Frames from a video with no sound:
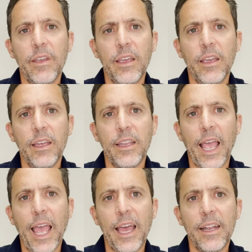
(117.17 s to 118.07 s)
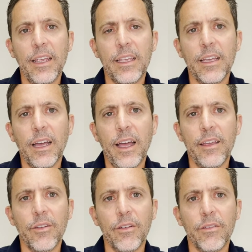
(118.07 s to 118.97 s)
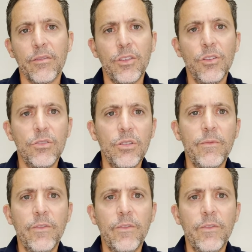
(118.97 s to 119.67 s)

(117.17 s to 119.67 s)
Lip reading: in adding either YouTube